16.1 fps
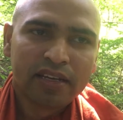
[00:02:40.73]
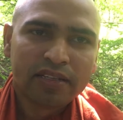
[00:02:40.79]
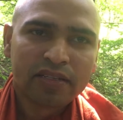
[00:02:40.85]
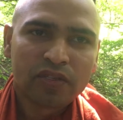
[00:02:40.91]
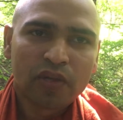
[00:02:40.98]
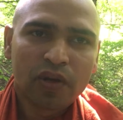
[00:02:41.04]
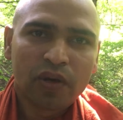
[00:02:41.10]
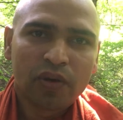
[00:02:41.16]

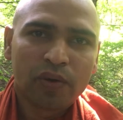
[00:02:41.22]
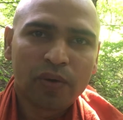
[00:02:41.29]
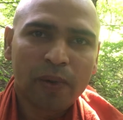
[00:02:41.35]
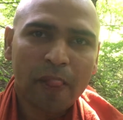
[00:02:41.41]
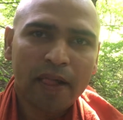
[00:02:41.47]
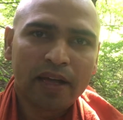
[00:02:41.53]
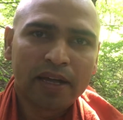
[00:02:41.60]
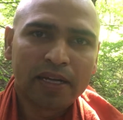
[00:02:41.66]
So
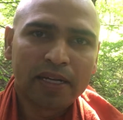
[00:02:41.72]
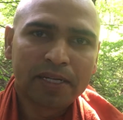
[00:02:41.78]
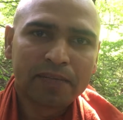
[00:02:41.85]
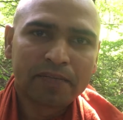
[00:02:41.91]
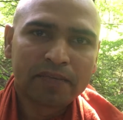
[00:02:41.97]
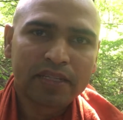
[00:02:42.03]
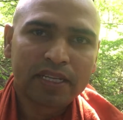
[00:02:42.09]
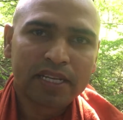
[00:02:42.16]

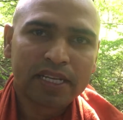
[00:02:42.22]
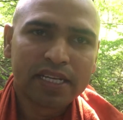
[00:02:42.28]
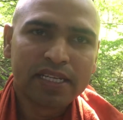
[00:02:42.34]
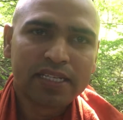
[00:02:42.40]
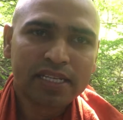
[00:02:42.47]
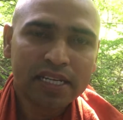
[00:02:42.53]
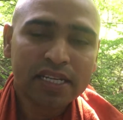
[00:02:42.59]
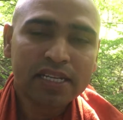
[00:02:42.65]
he
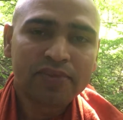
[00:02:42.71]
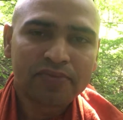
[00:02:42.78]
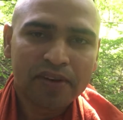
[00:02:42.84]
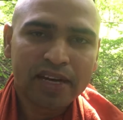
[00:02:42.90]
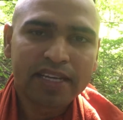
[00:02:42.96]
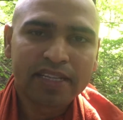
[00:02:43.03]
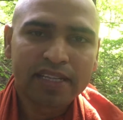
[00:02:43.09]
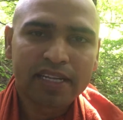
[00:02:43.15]
did
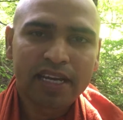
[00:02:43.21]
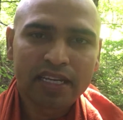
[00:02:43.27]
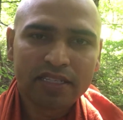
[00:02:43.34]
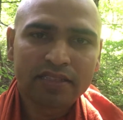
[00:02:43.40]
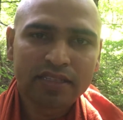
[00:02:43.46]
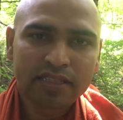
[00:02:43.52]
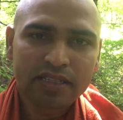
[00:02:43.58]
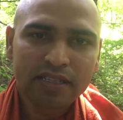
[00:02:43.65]
find the
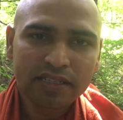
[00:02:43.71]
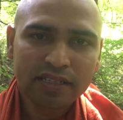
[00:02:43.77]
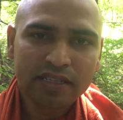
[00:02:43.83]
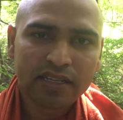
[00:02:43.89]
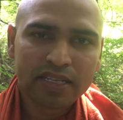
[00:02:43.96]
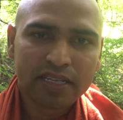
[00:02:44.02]
answers.